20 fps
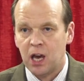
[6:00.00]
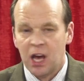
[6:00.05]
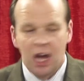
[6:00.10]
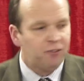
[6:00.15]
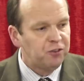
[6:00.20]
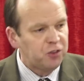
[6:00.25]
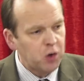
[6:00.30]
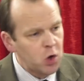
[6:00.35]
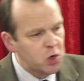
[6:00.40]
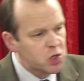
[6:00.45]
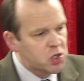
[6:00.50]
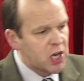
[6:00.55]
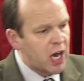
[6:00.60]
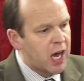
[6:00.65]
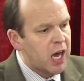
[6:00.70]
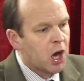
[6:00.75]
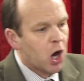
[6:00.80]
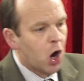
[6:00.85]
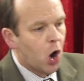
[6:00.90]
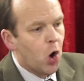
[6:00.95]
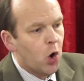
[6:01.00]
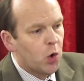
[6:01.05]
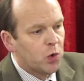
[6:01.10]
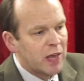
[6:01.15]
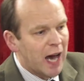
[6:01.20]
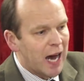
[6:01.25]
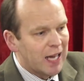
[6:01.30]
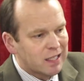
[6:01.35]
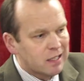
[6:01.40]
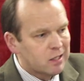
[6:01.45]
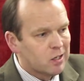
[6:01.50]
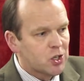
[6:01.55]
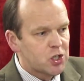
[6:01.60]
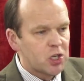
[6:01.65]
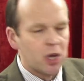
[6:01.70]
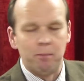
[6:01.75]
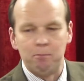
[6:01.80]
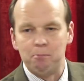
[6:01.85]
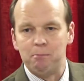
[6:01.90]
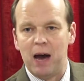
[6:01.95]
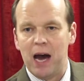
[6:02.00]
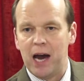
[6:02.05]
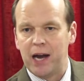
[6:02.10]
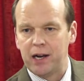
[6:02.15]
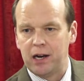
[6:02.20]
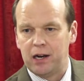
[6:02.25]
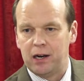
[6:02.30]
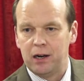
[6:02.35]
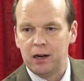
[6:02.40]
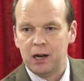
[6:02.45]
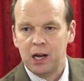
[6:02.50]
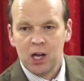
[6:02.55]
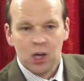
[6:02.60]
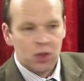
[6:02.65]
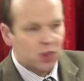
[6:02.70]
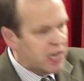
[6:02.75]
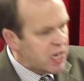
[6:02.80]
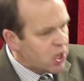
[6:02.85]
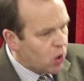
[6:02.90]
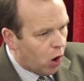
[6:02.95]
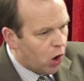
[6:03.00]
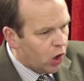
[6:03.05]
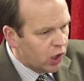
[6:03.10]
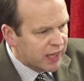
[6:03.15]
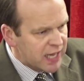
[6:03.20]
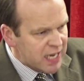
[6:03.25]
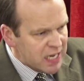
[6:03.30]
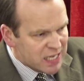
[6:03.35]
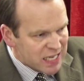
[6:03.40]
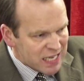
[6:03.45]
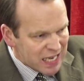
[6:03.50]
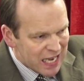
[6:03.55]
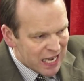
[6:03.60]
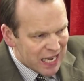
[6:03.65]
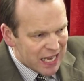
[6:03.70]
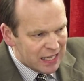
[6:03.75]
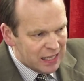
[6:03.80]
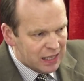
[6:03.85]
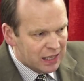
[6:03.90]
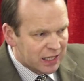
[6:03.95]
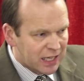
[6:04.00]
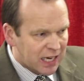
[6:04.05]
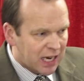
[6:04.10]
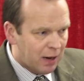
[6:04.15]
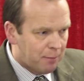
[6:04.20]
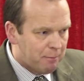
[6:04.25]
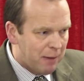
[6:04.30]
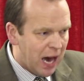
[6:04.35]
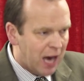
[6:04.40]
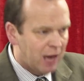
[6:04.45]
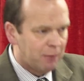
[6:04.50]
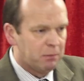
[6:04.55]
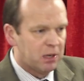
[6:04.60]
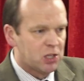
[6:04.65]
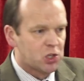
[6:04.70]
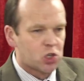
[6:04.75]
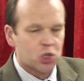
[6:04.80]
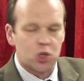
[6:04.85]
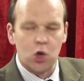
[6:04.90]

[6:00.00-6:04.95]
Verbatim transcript: If you say, oh, that doesn't matter, the, all these little commandments